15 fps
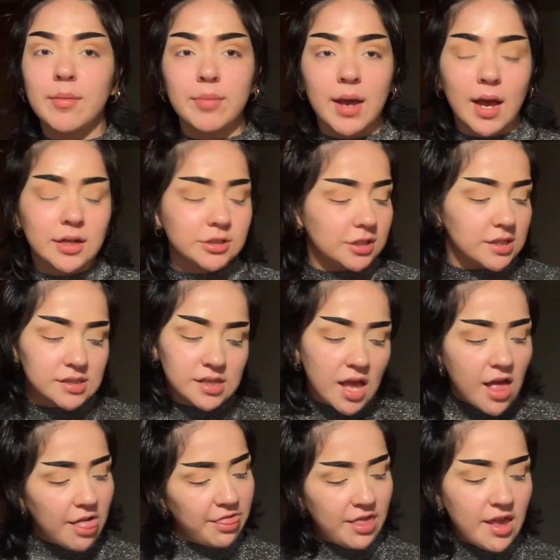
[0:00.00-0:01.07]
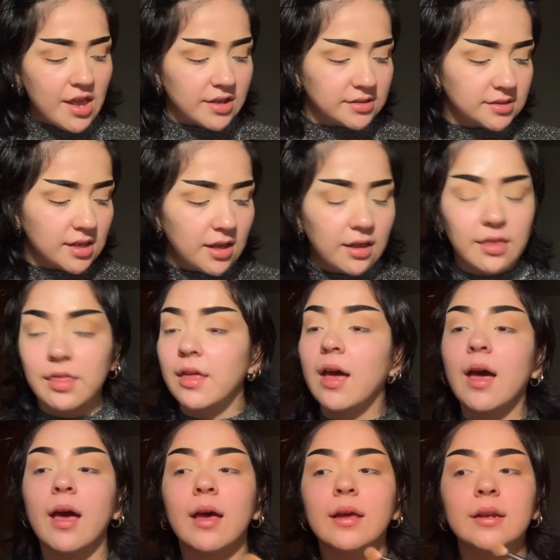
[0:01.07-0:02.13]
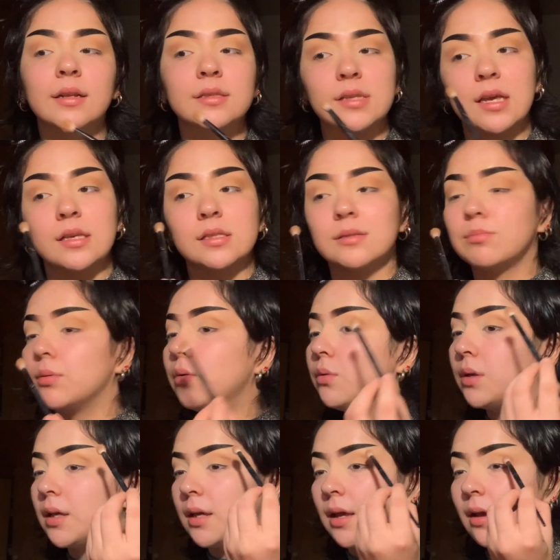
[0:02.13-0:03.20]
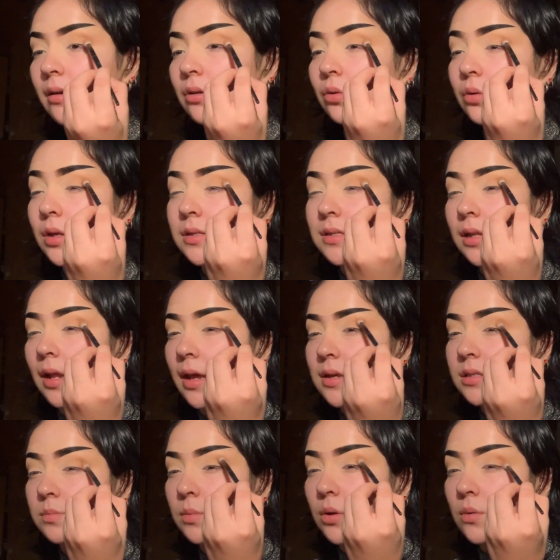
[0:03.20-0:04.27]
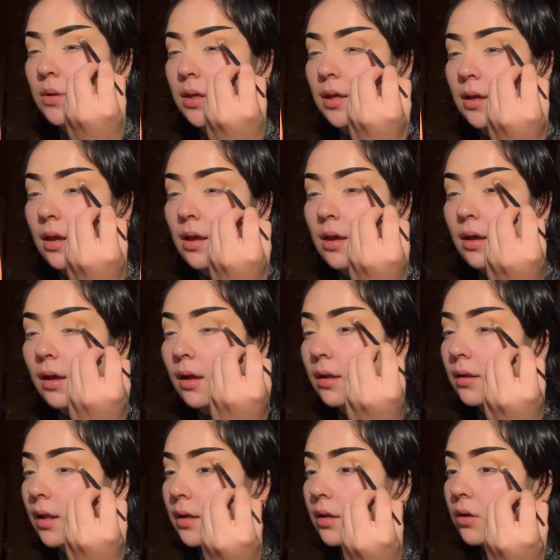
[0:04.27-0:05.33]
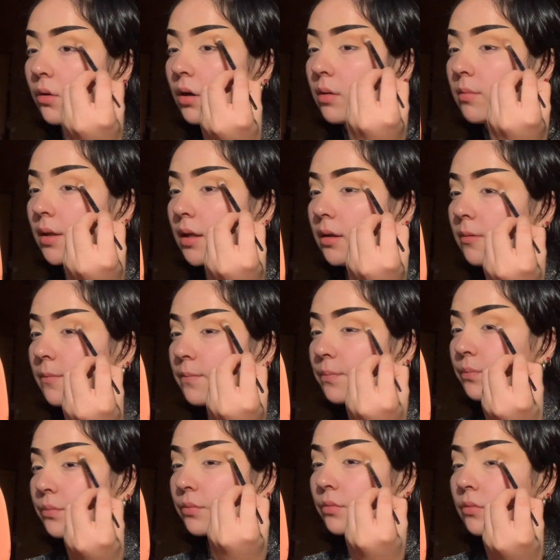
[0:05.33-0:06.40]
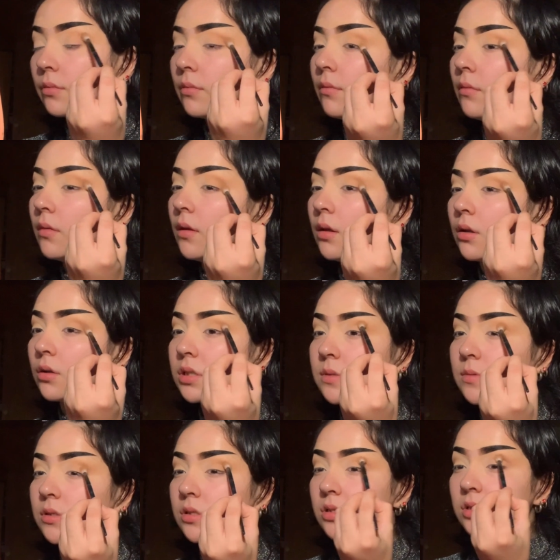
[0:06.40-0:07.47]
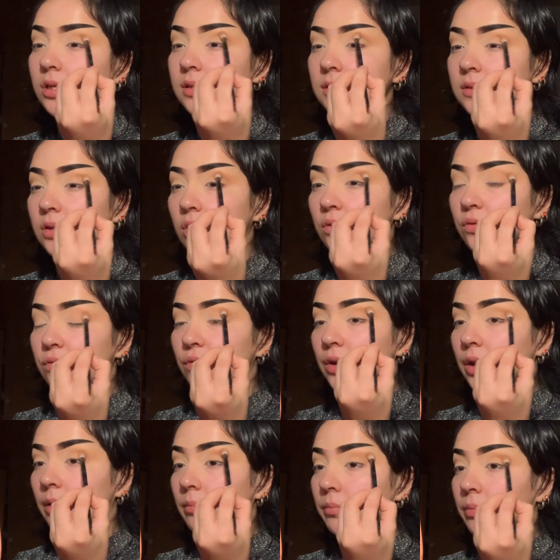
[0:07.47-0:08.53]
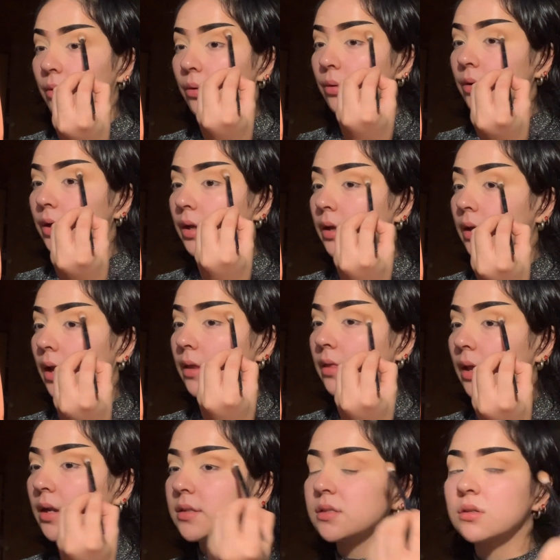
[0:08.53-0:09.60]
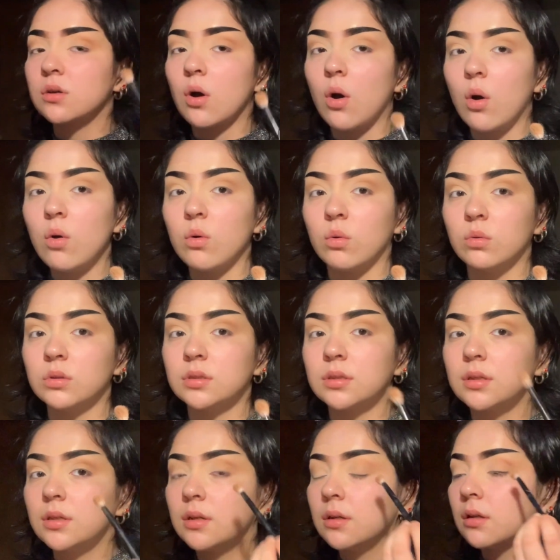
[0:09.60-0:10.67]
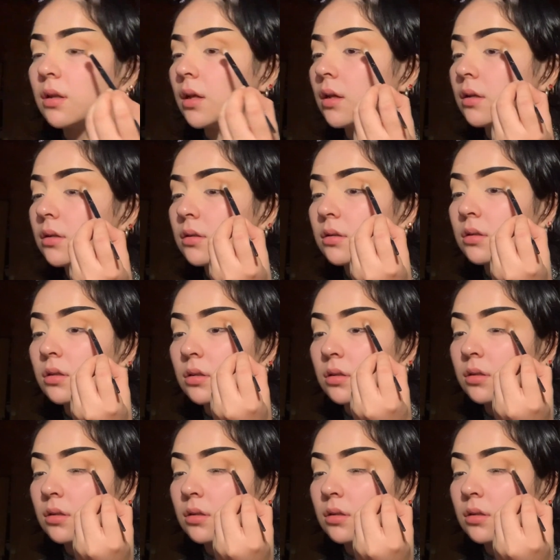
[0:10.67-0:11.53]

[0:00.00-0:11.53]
patches, this, that, and it's like spooky, and who doesn't like spooky? Like, you know what I mean? Christmas is just so freaking boring, and then it's cold. Like, ugh.